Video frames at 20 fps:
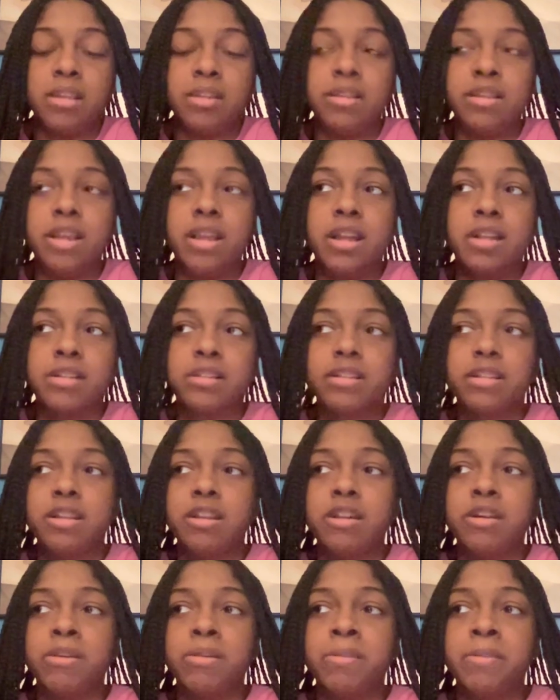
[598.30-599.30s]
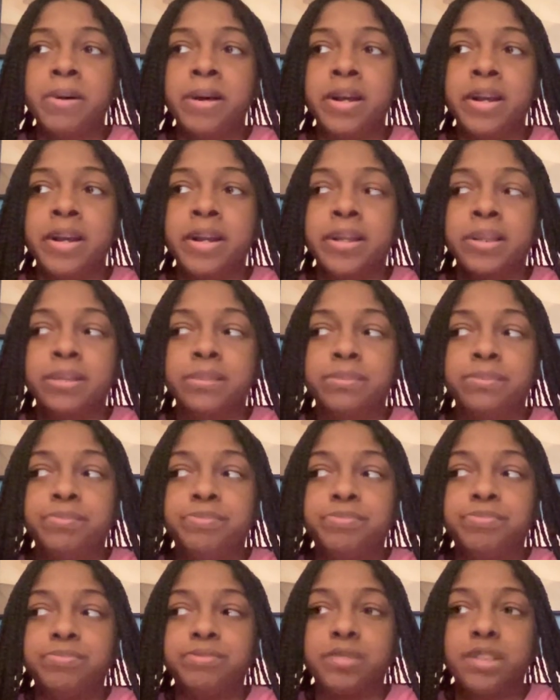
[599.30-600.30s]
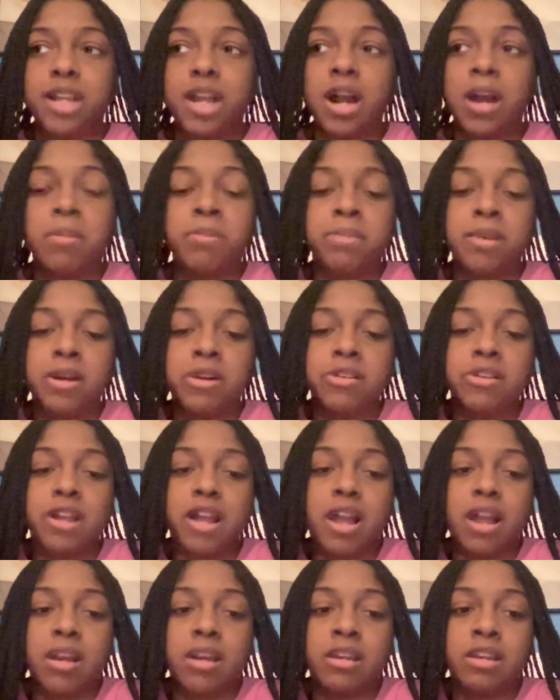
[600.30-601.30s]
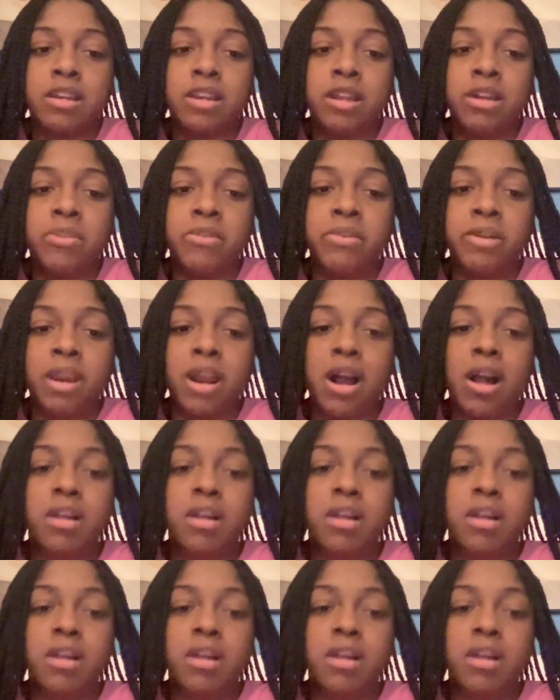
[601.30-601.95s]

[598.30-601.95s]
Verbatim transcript: yes, here, but I'm learning how to deal with it.